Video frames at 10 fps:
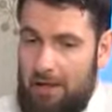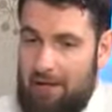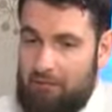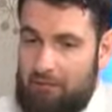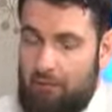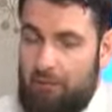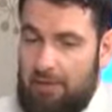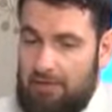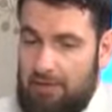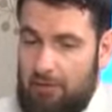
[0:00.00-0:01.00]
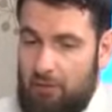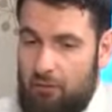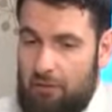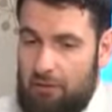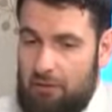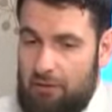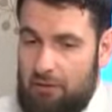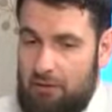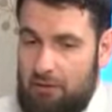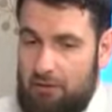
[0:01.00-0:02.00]
now someone might say, you know what?
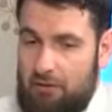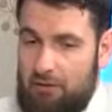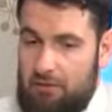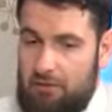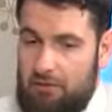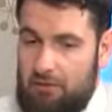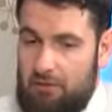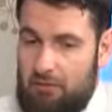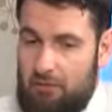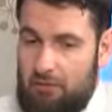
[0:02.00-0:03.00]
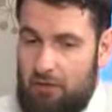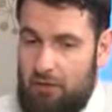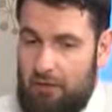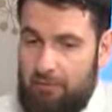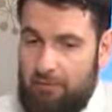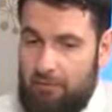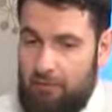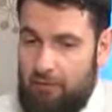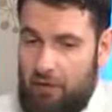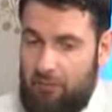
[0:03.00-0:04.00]
This you claim is from
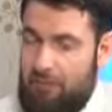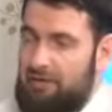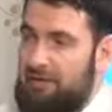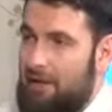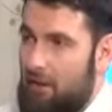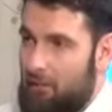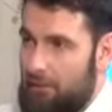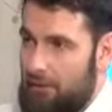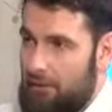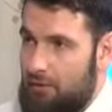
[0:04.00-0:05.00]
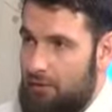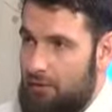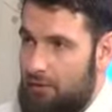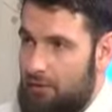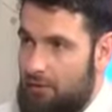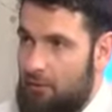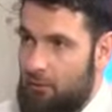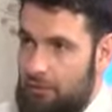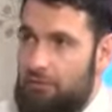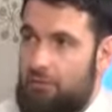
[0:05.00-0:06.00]
the creator, but it's in Arabic. The
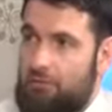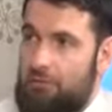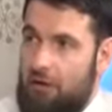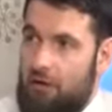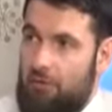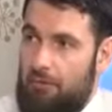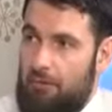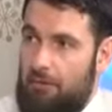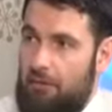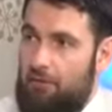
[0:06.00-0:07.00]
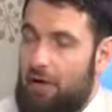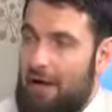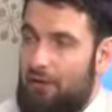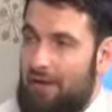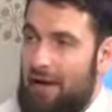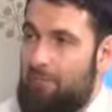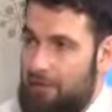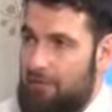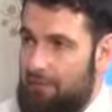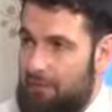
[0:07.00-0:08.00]
original mm -hmm. is in mm-hmm. Arabic. Yes, So how can I
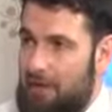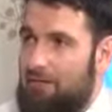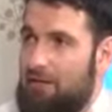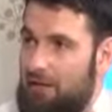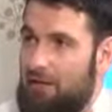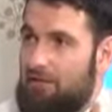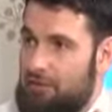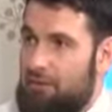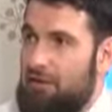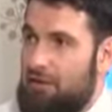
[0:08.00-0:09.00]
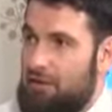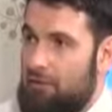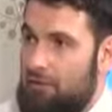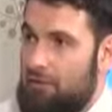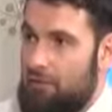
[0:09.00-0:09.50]
benefit? I'm an English speaking